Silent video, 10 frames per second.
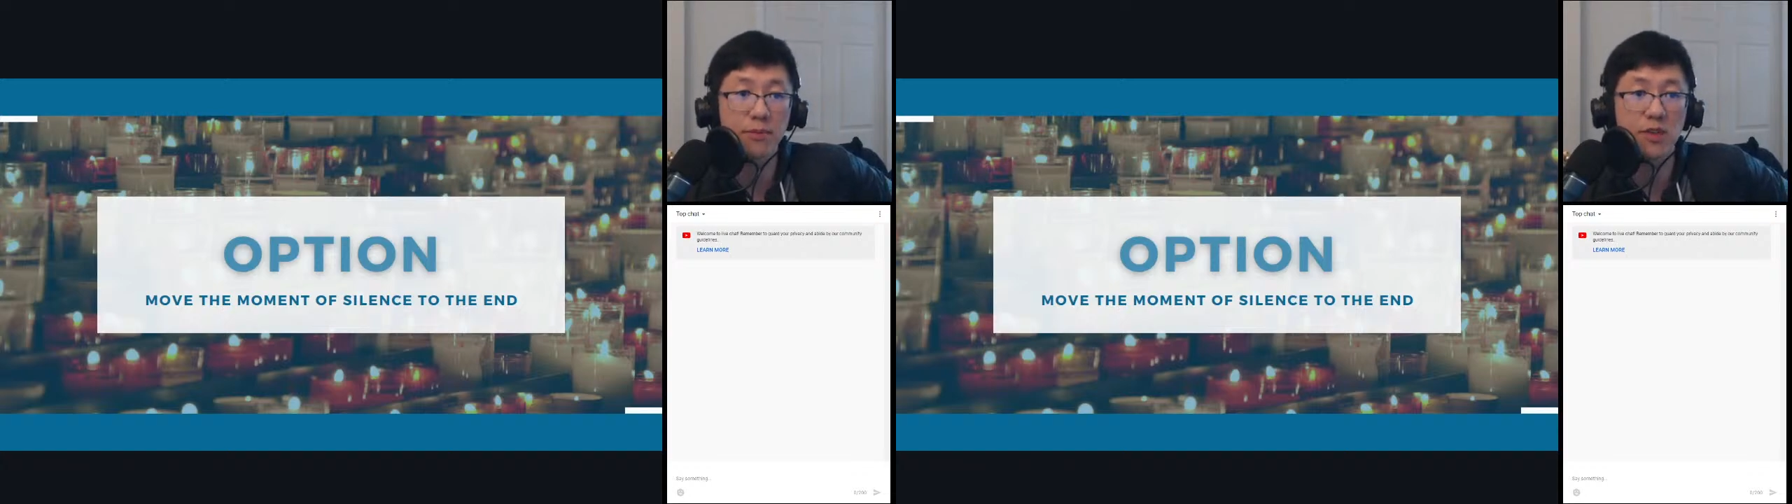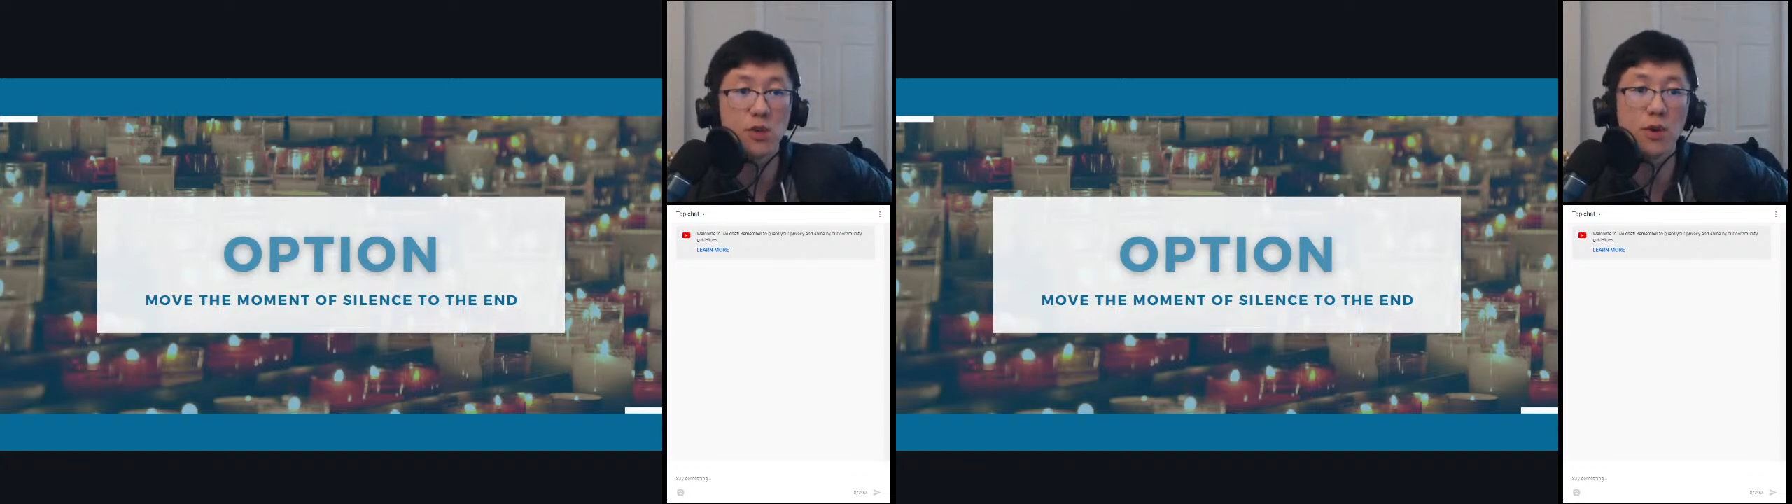
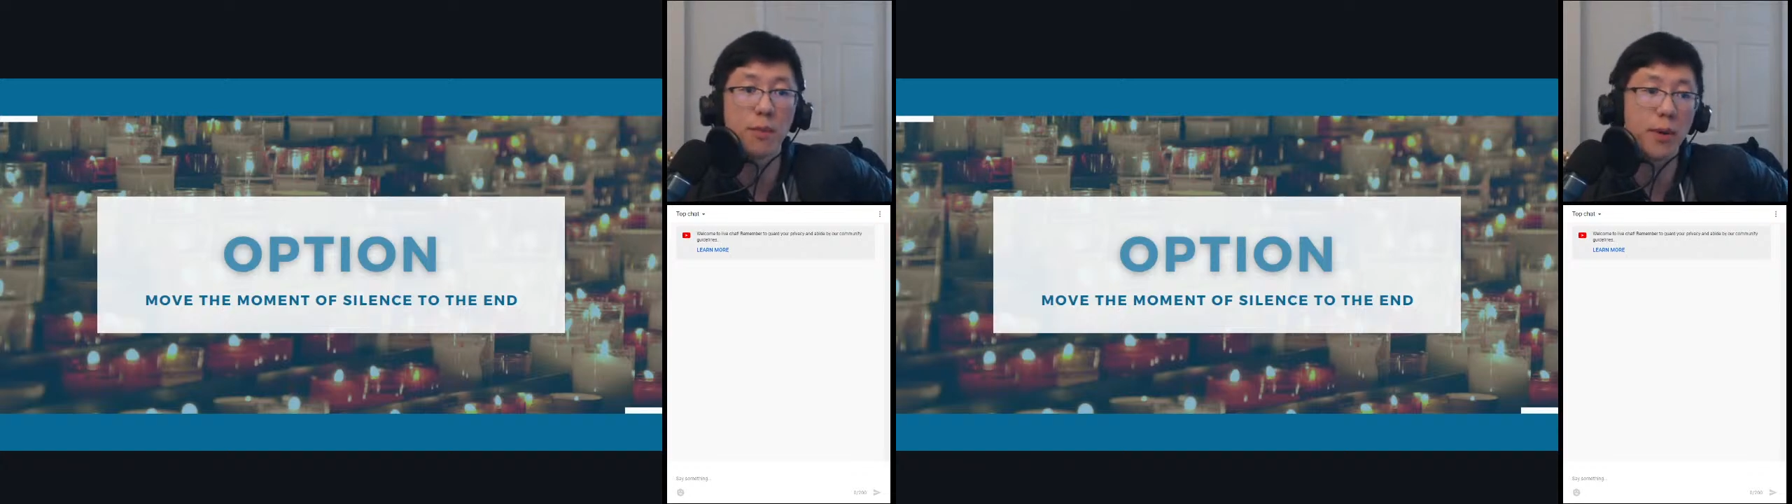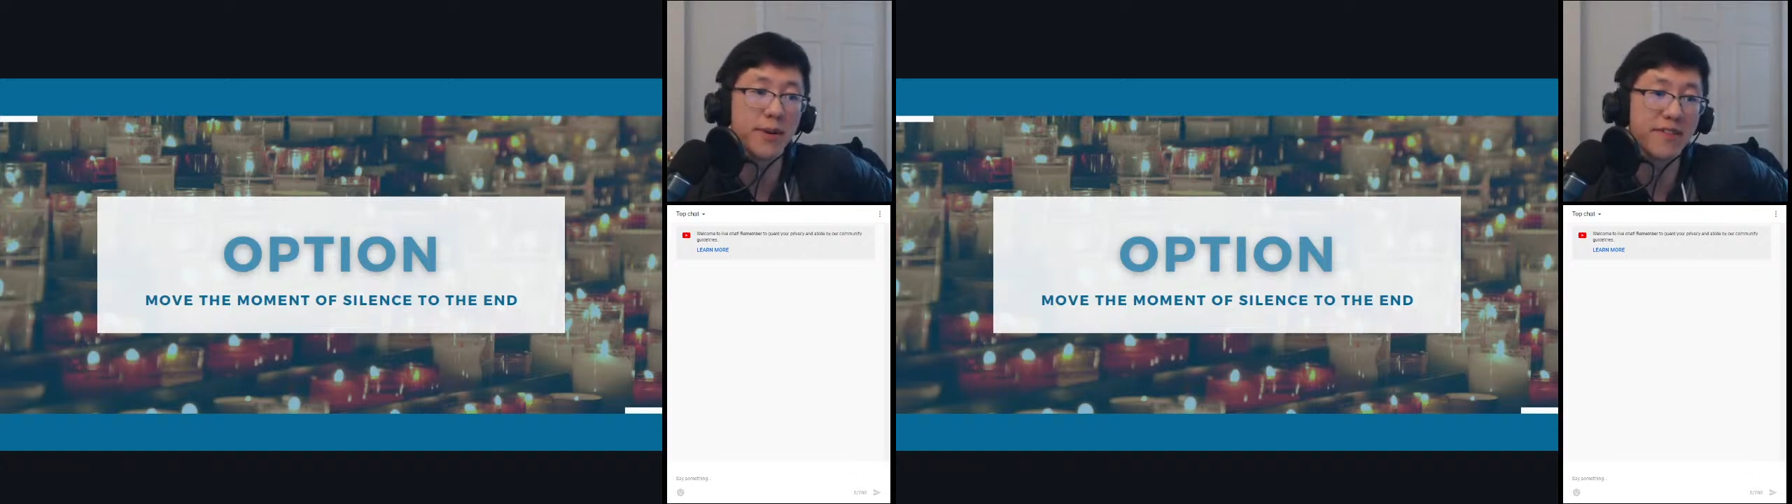to do a
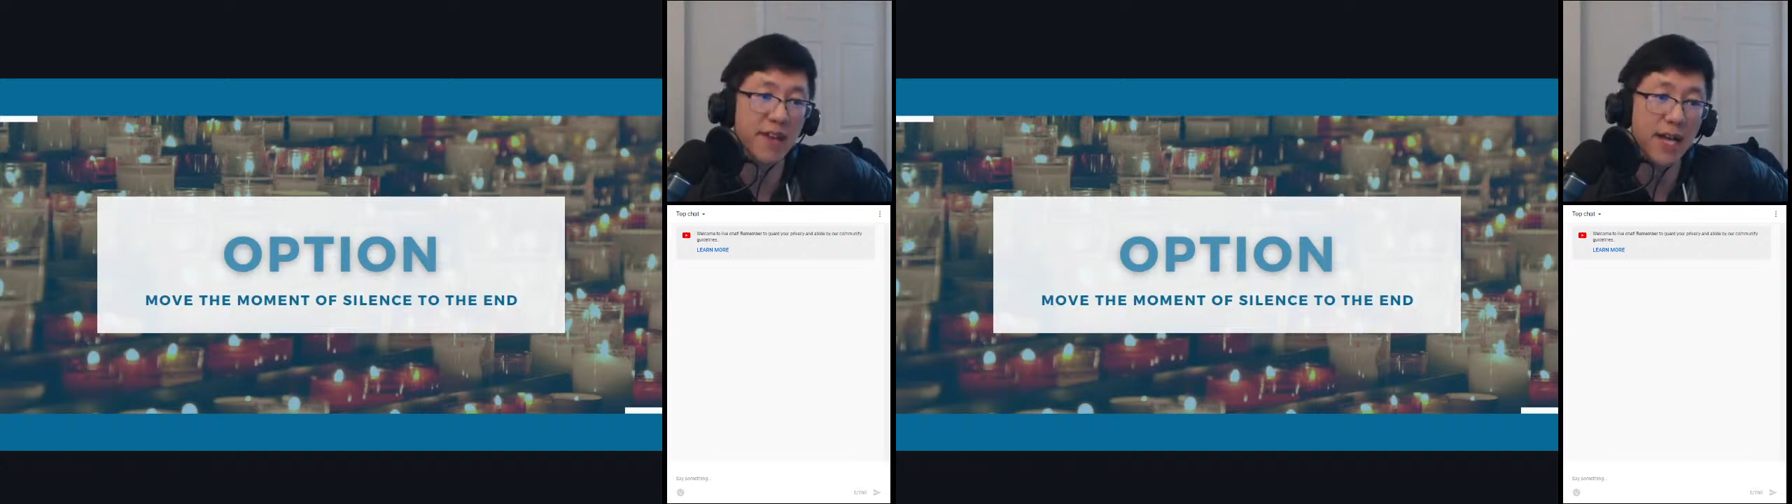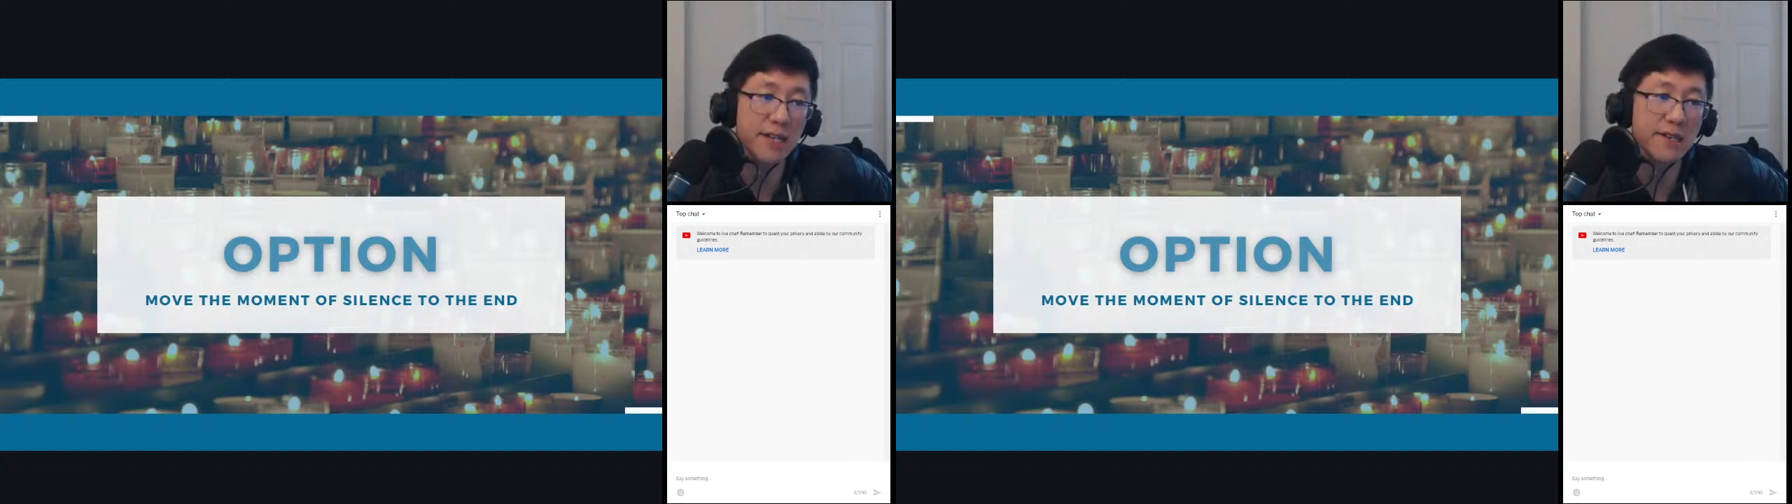moment of
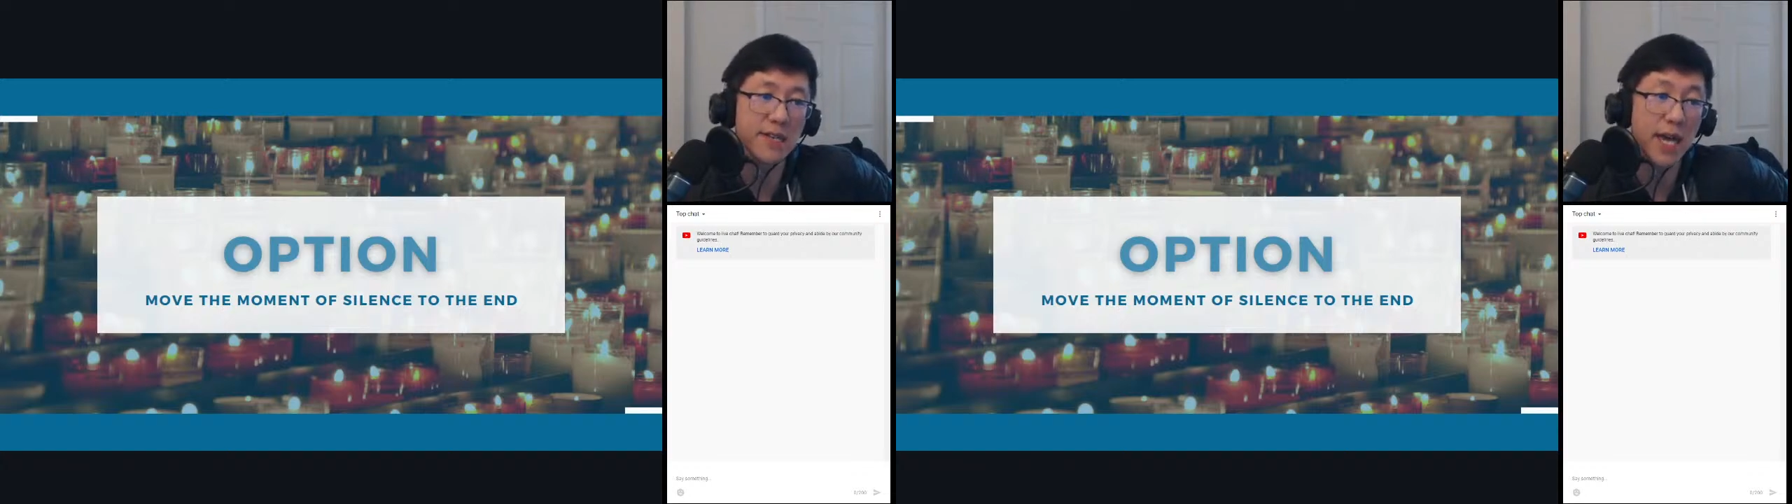silence,